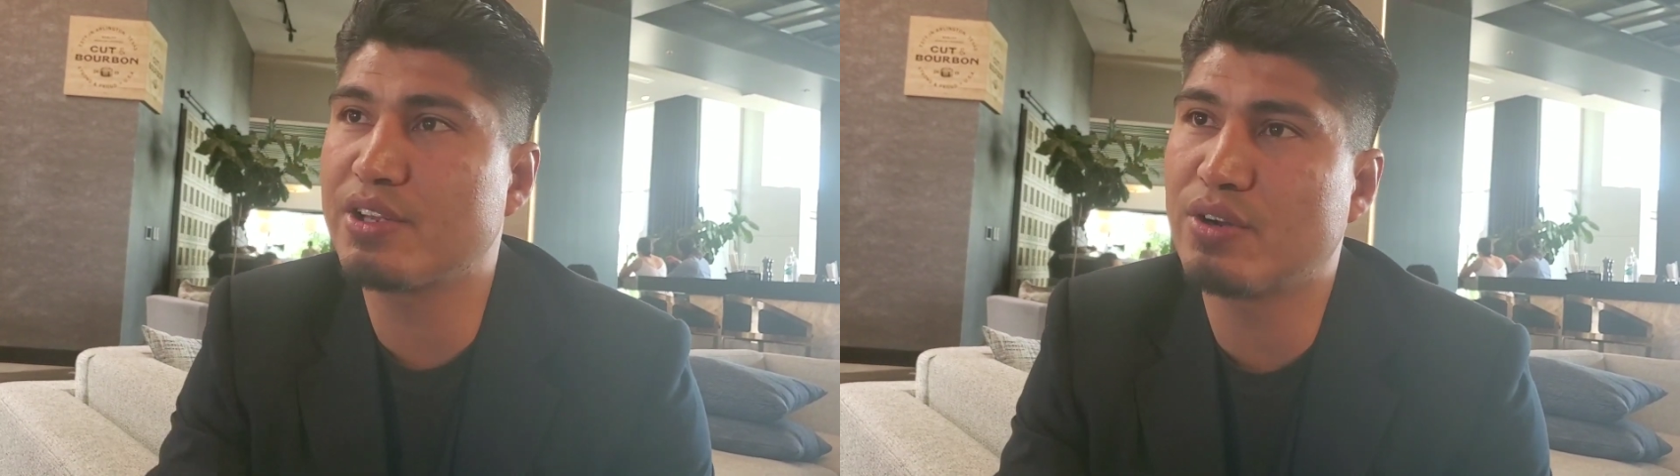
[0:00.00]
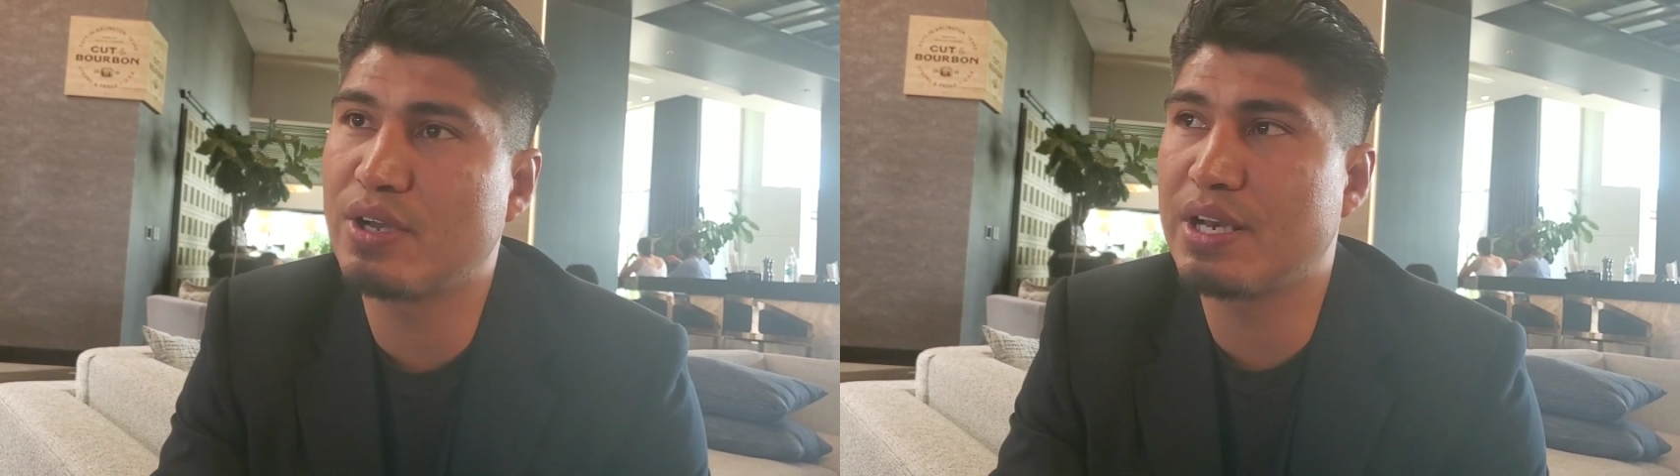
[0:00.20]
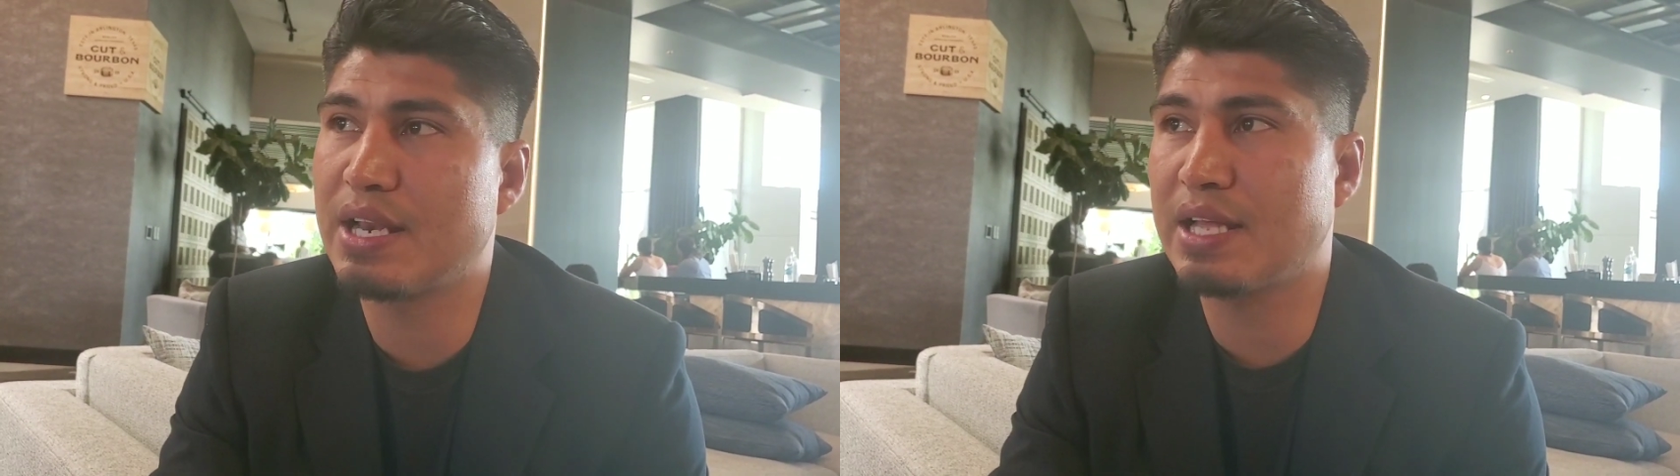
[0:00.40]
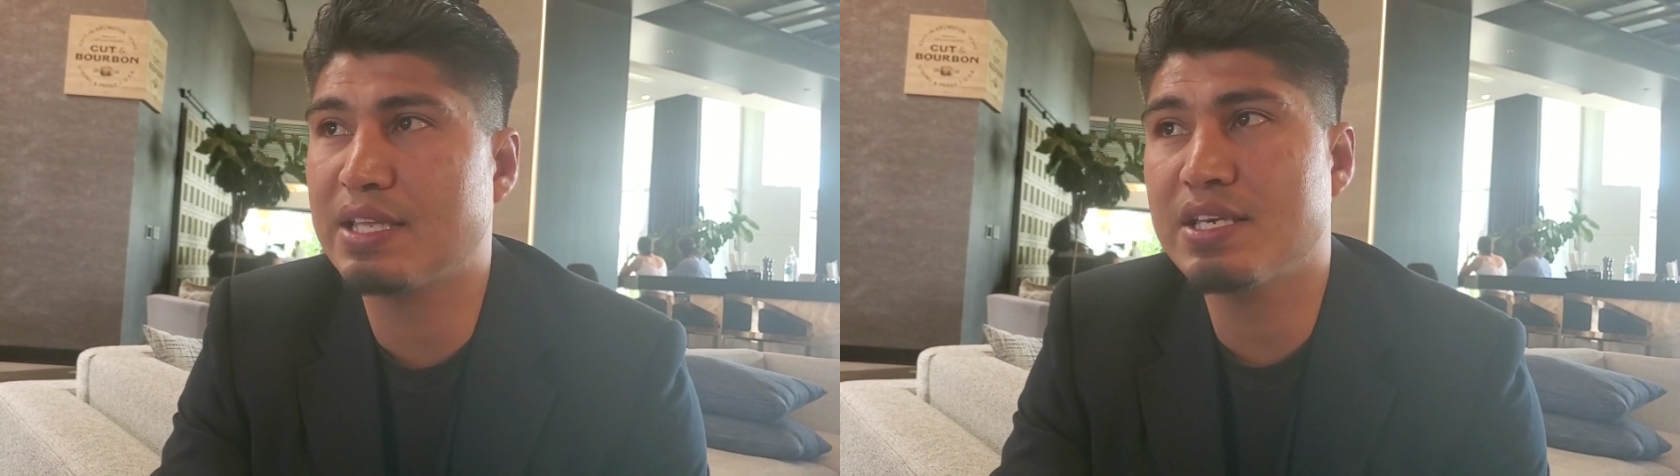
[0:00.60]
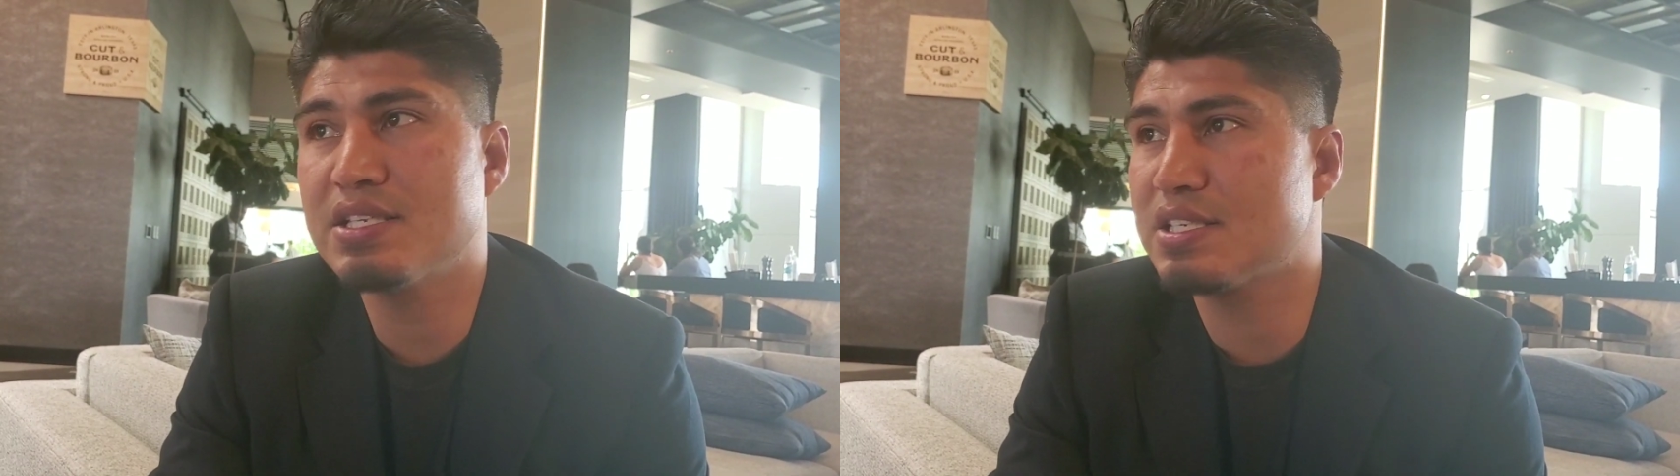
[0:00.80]
you know, and I
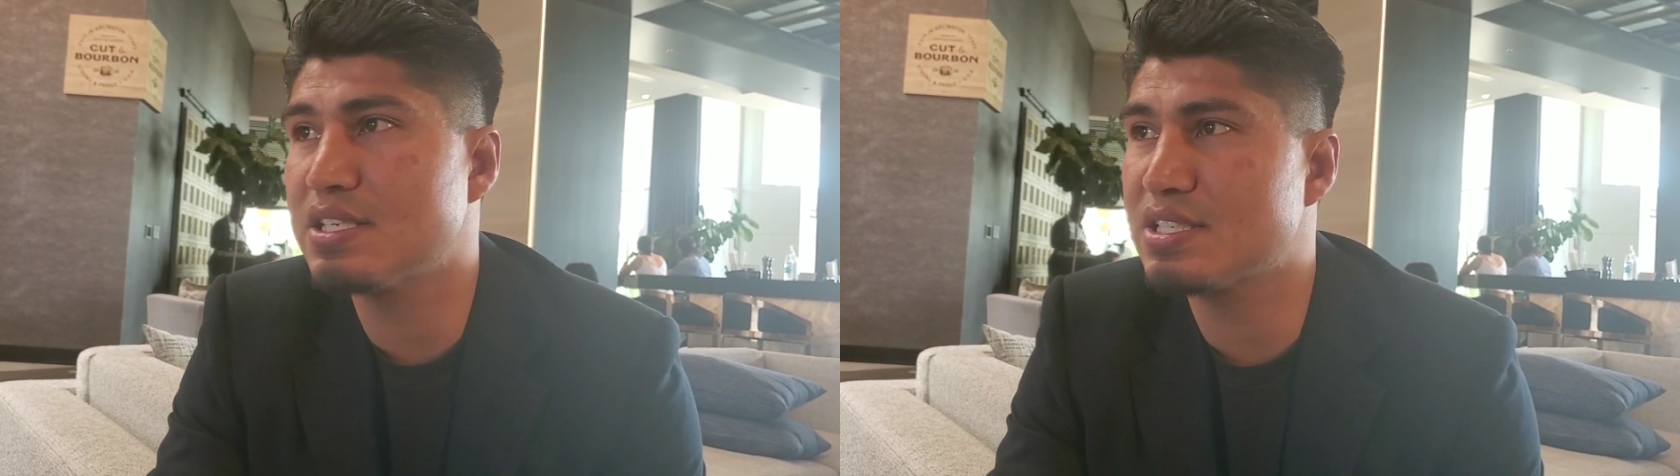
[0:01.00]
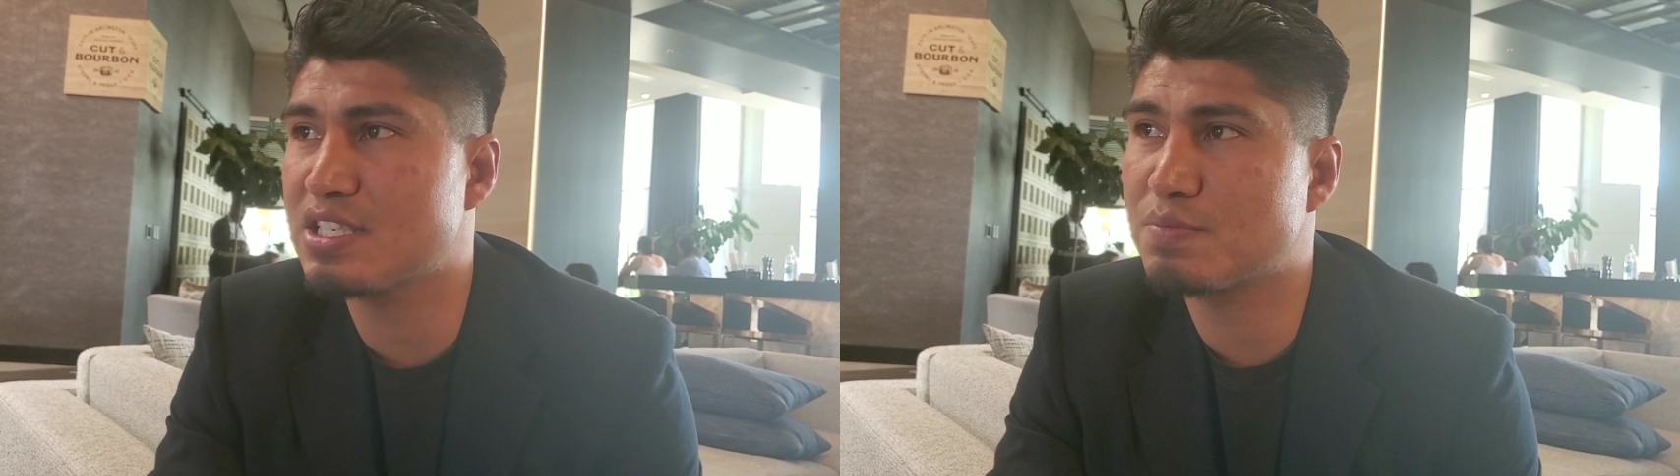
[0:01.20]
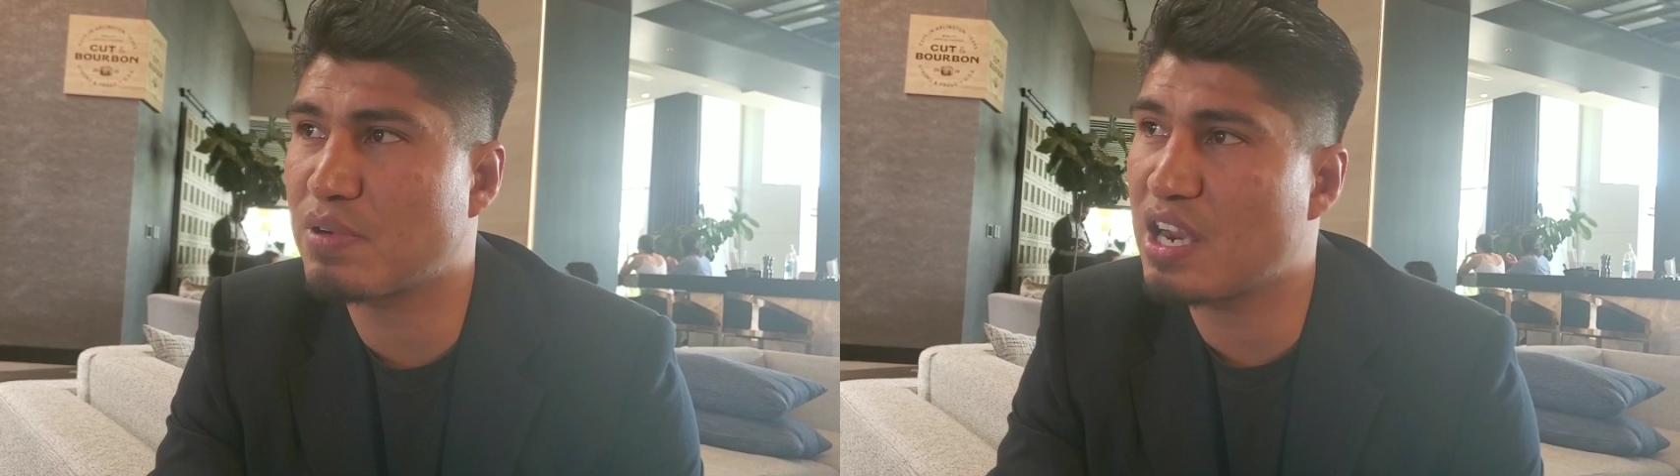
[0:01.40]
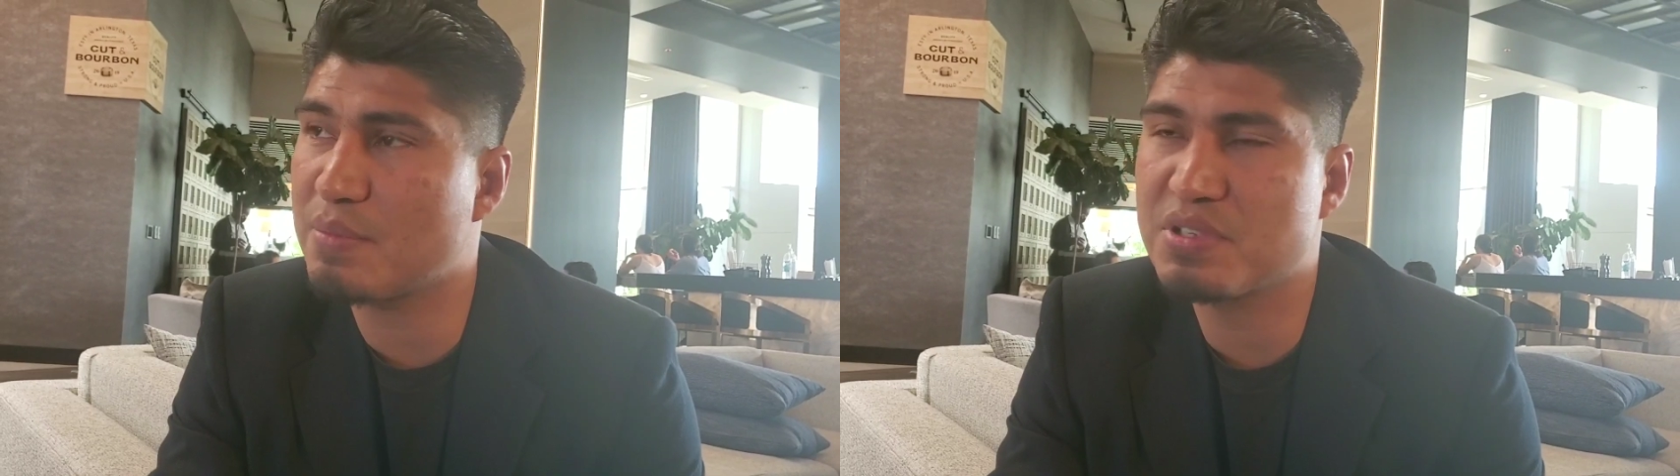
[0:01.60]
think he's in his prime.